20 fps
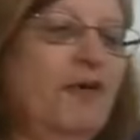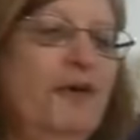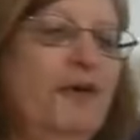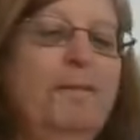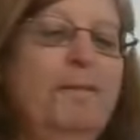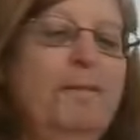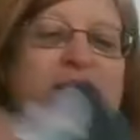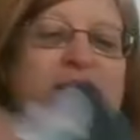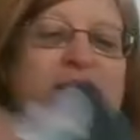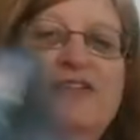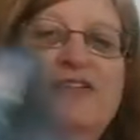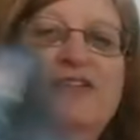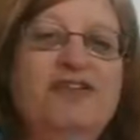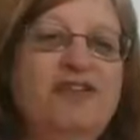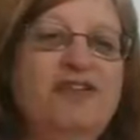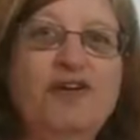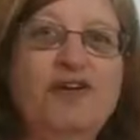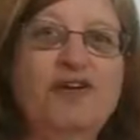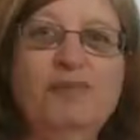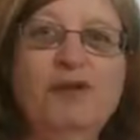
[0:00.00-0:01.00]
messages
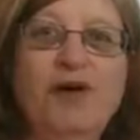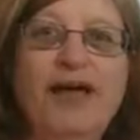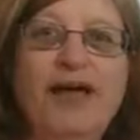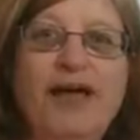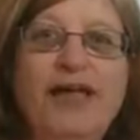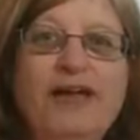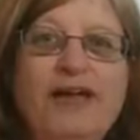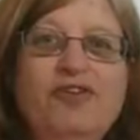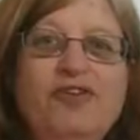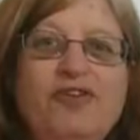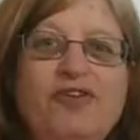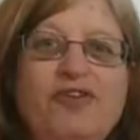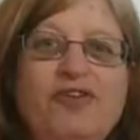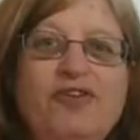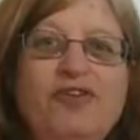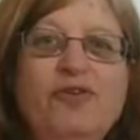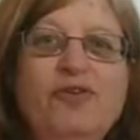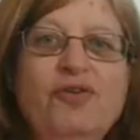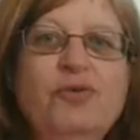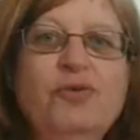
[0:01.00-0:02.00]
from your
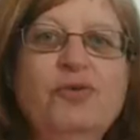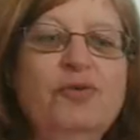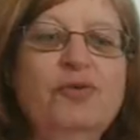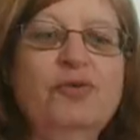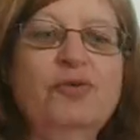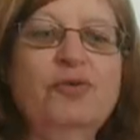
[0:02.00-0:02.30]
angels